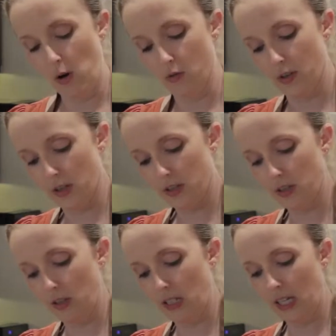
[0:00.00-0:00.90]
over.
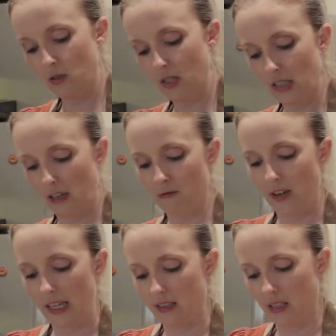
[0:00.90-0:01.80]
So you can't do any like
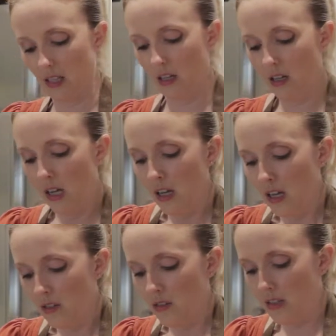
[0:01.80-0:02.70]
fancy
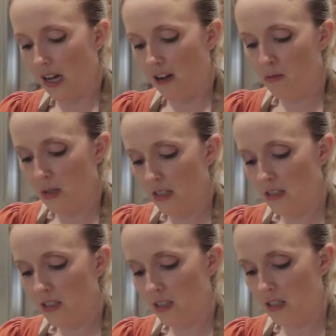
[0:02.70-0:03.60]
stuff, but
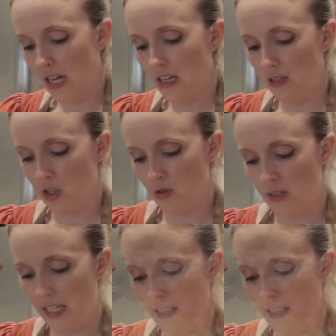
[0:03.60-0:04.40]
this is kind of just what